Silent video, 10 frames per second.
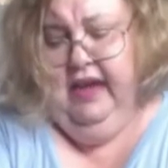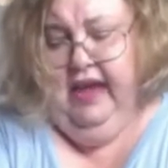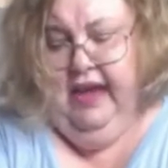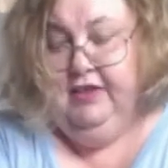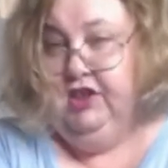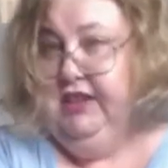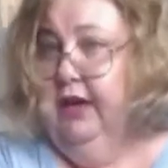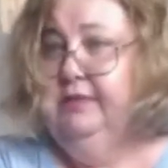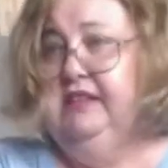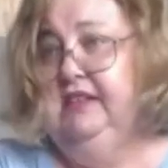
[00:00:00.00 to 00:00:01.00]
It just
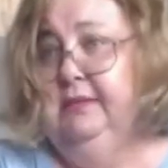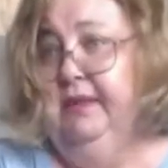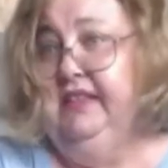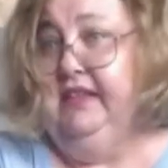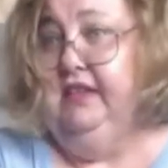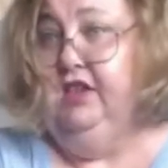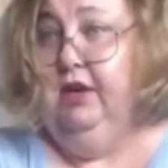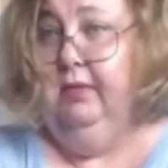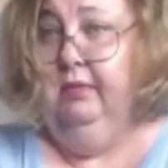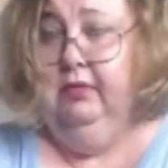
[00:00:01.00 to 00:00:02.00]
helps it to mix into
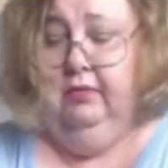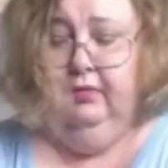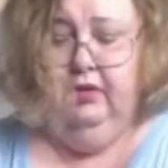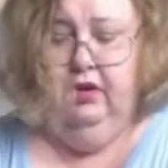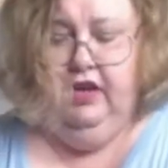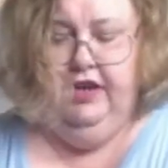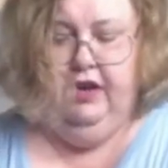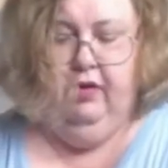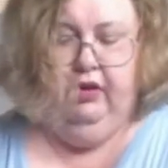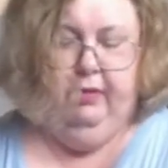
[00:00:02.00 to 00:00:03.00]
your cookie dough a
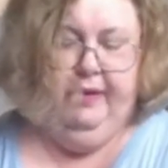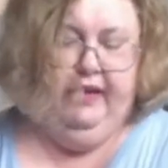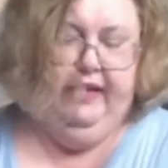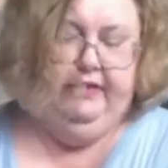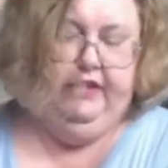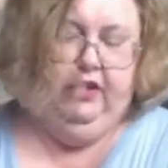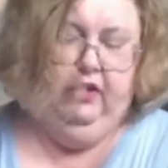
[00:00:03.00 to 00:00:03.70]
little bit easier.